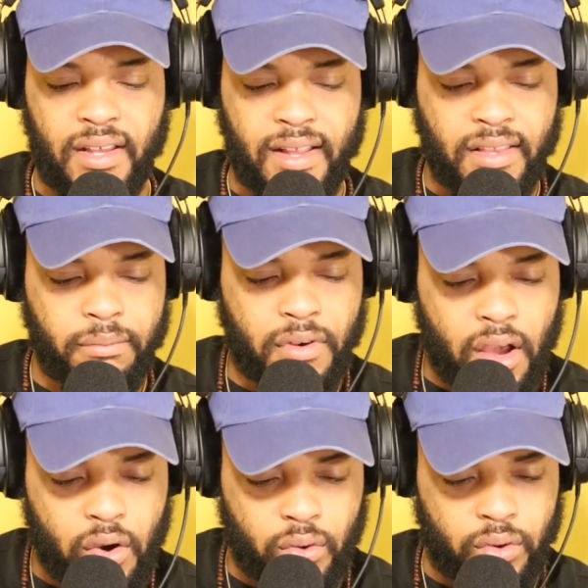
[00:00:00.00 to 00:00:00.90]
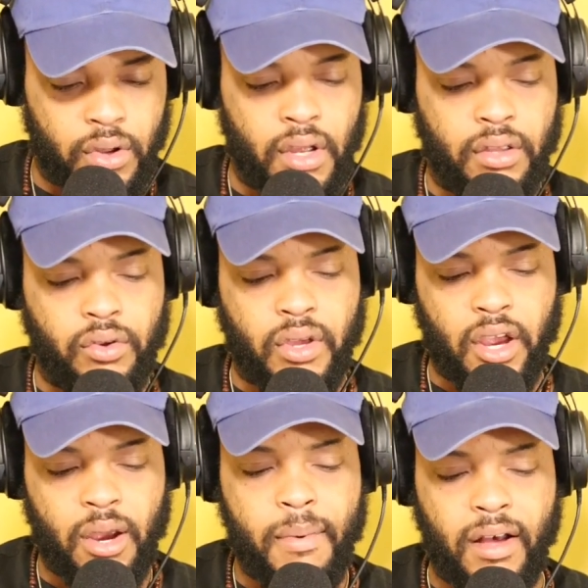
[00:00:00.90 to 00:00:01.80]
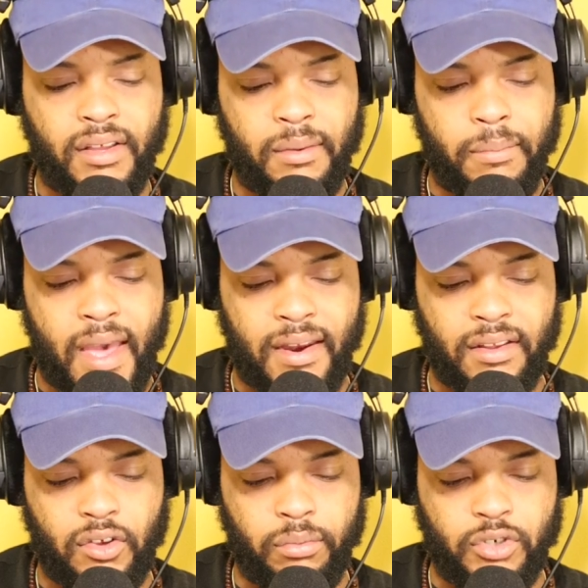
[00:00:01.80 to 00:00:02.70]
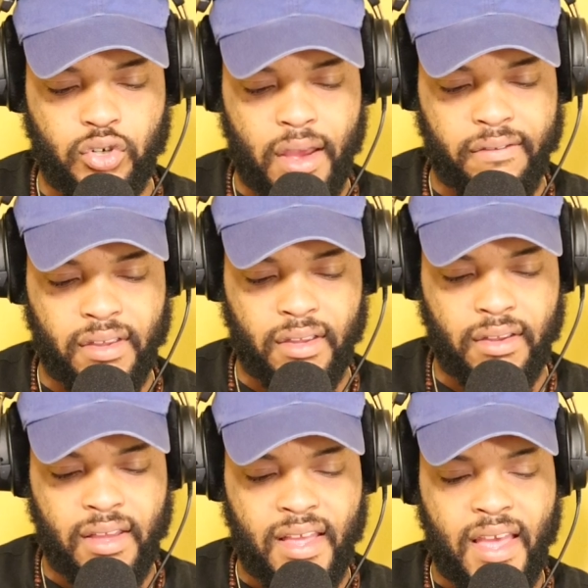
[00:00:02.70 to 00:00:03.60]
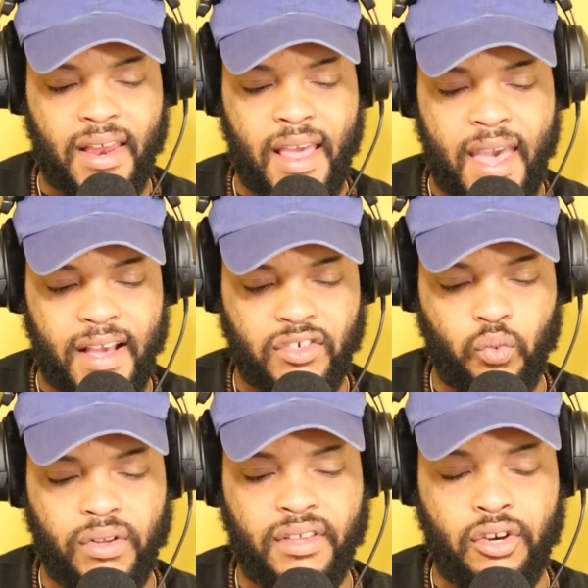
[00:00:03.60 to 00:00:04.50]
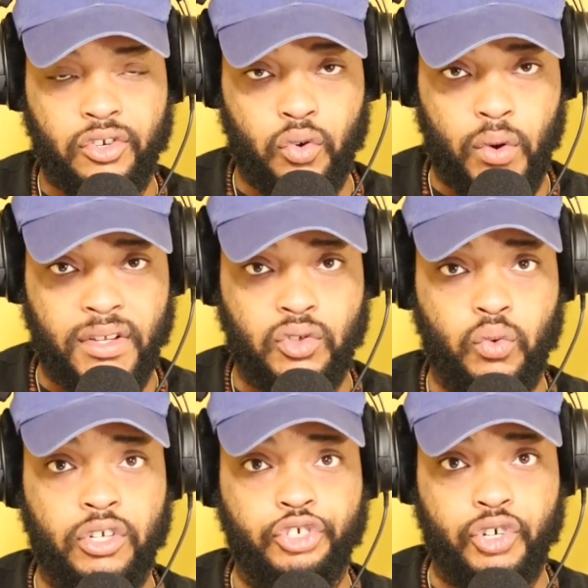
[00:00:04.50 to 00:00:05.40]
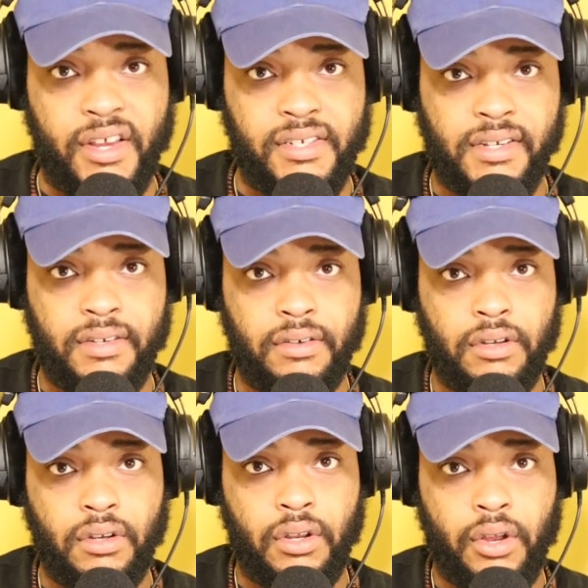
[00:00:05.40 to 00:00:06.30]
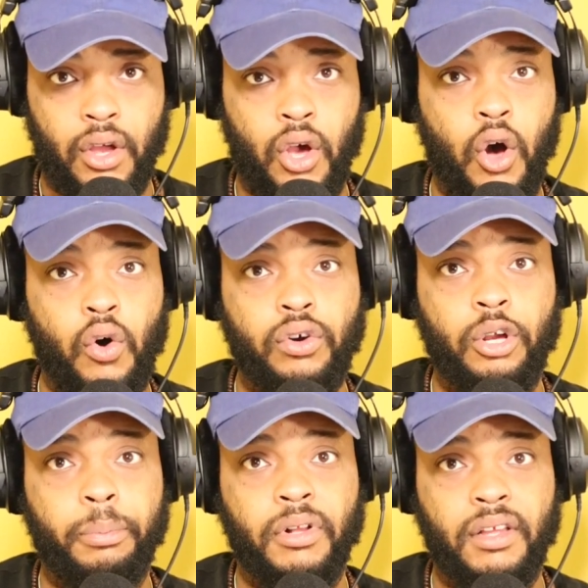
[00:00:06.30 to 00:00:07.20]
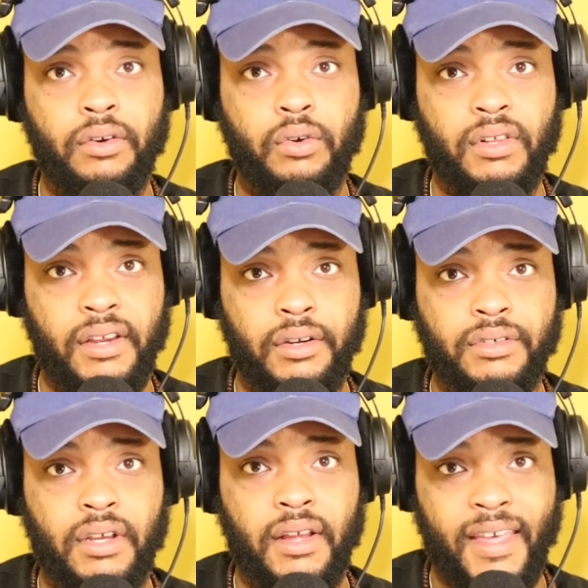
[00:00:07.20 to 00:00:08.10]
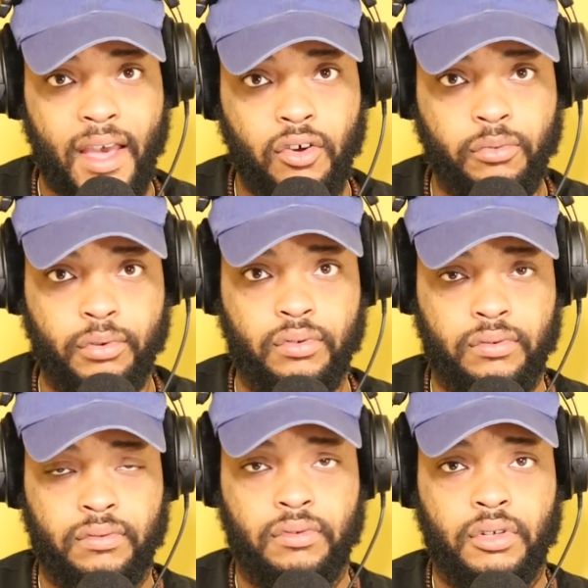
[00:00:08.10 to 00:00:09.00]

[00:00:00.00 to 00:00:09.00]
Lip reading: to let them know you care about combating human trafficking and ask what they're doing to address it. Hold your political leaders accountable.